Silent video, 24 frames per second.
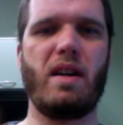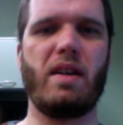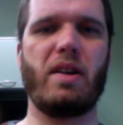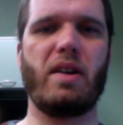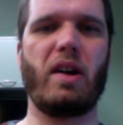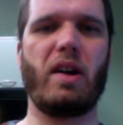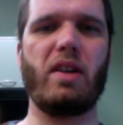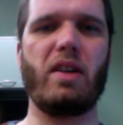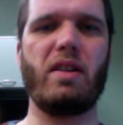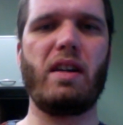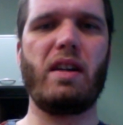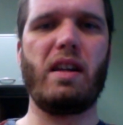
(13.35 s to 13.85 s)
You're
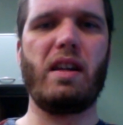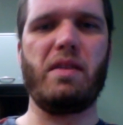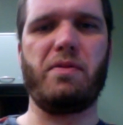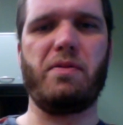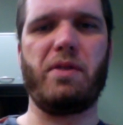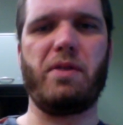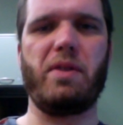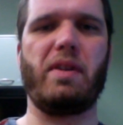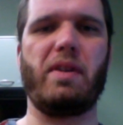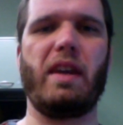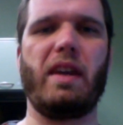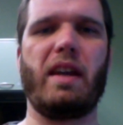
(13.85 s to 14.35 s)
going to need a
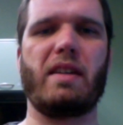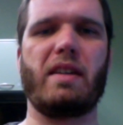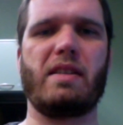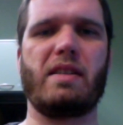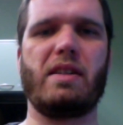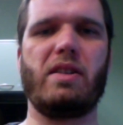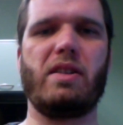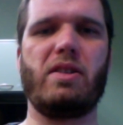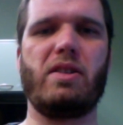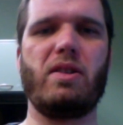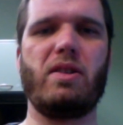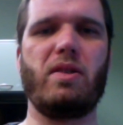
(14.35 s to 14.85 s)
few things
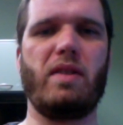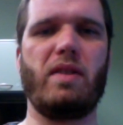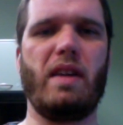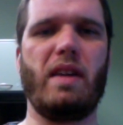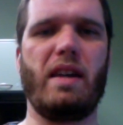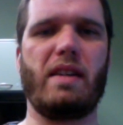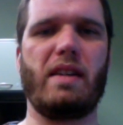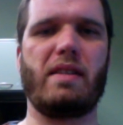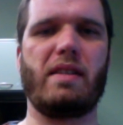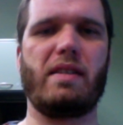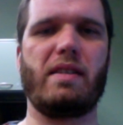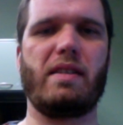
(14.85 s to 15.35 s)
to do
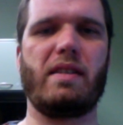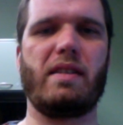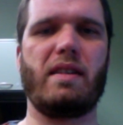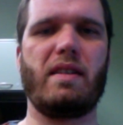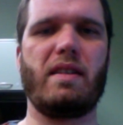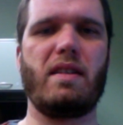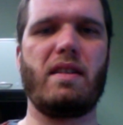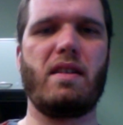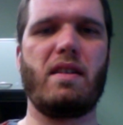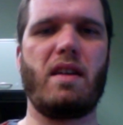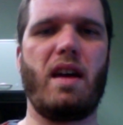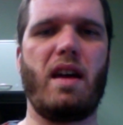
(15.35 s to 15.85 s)
this,
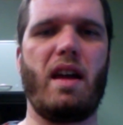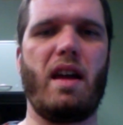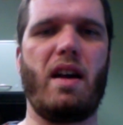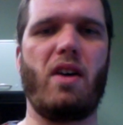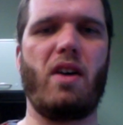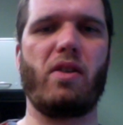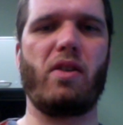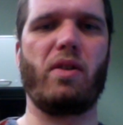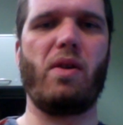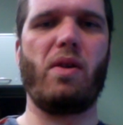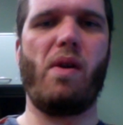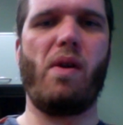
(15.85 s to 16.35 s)
and
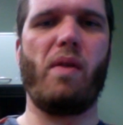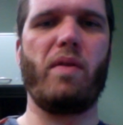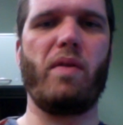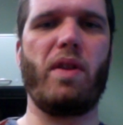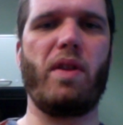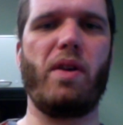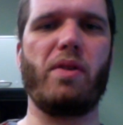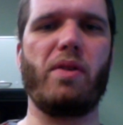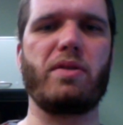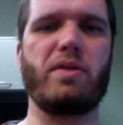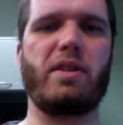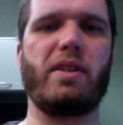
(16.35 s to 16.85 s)
I'll go over
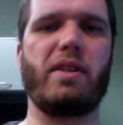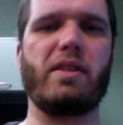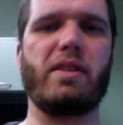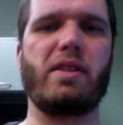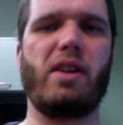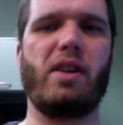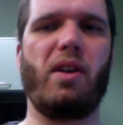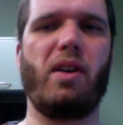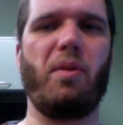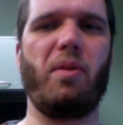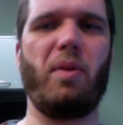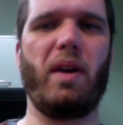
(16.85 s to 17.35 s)
those to
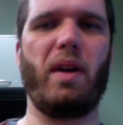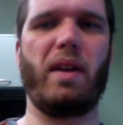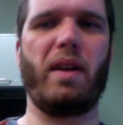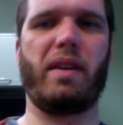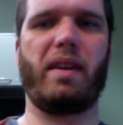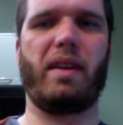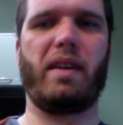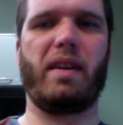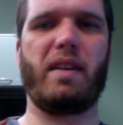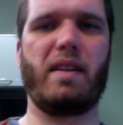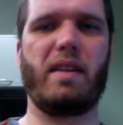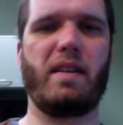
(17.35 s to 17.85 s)
start
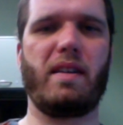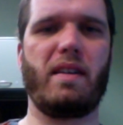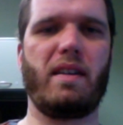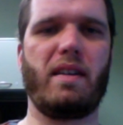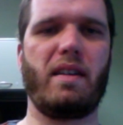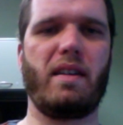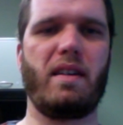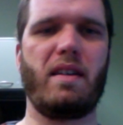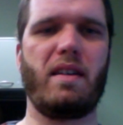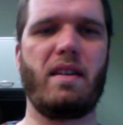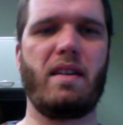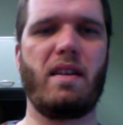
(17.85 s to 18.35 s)
with.
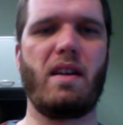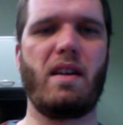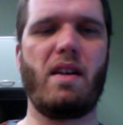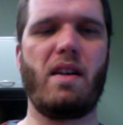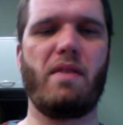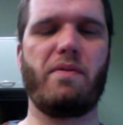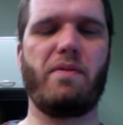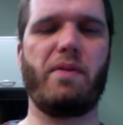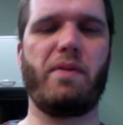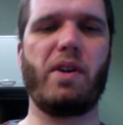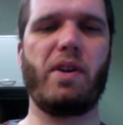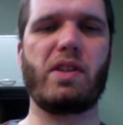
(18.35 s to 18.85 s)

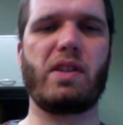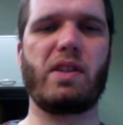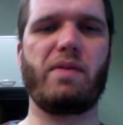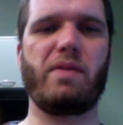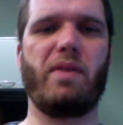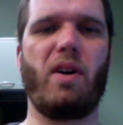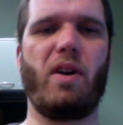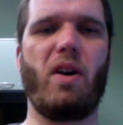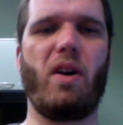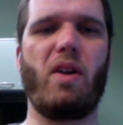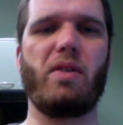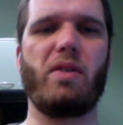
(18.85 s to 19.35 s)
First of
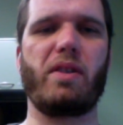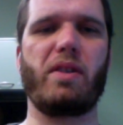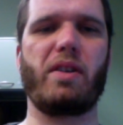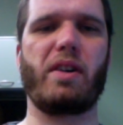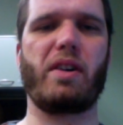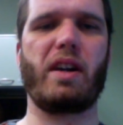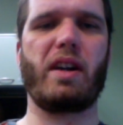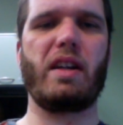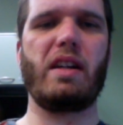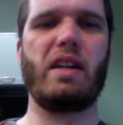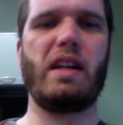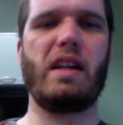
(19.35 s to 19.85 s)
all, you're
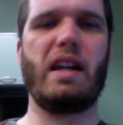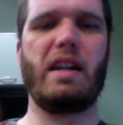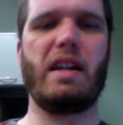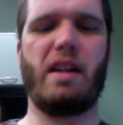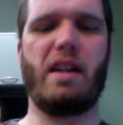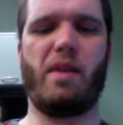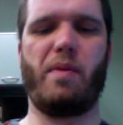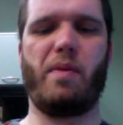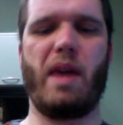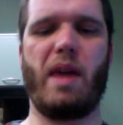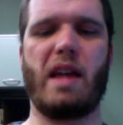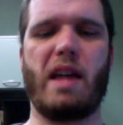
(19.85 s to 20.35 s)
going to need
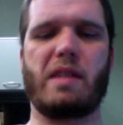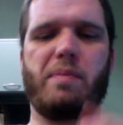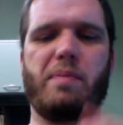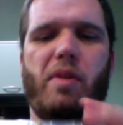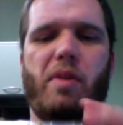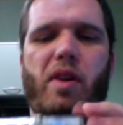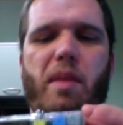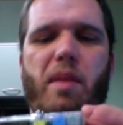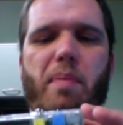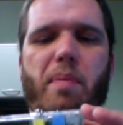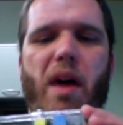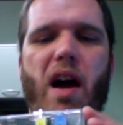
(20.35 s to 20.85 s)
a
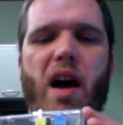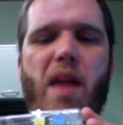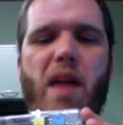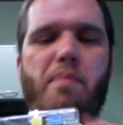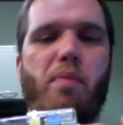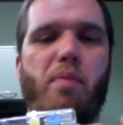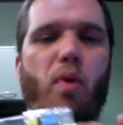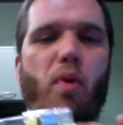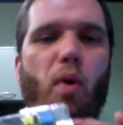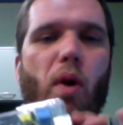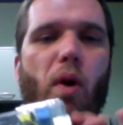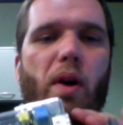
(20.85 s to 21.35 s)
Raspberry Pi
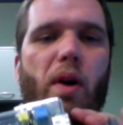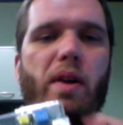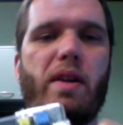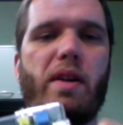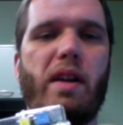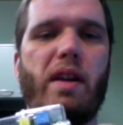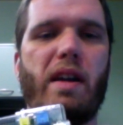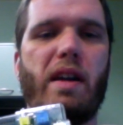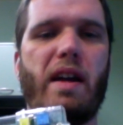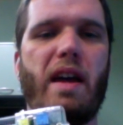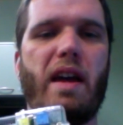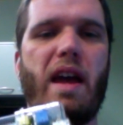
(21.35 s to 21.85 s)

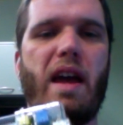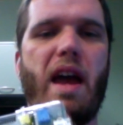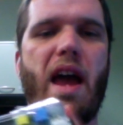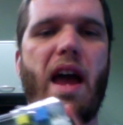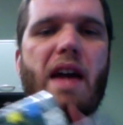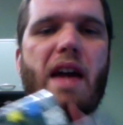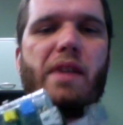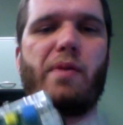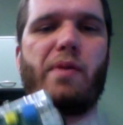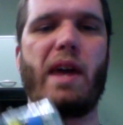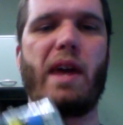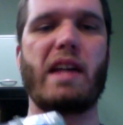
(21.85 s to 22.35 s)
board
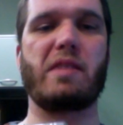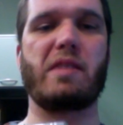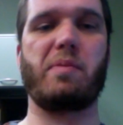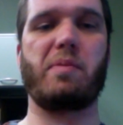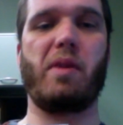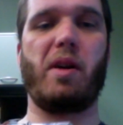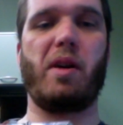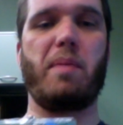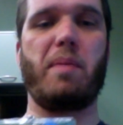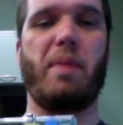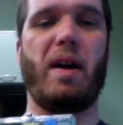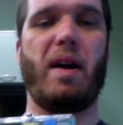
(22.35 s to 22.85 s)
and a
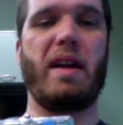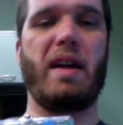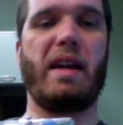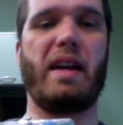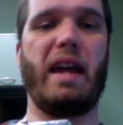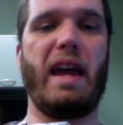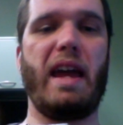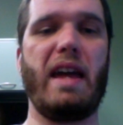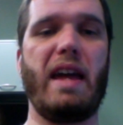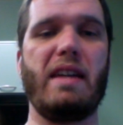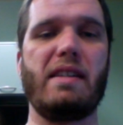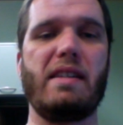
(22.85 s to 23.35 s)
Raspberry Pi
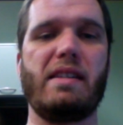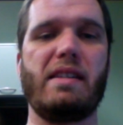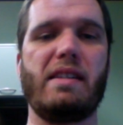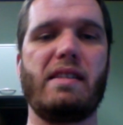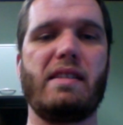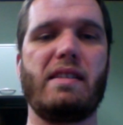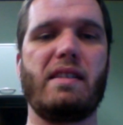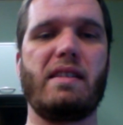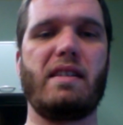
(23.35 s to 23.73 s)
case.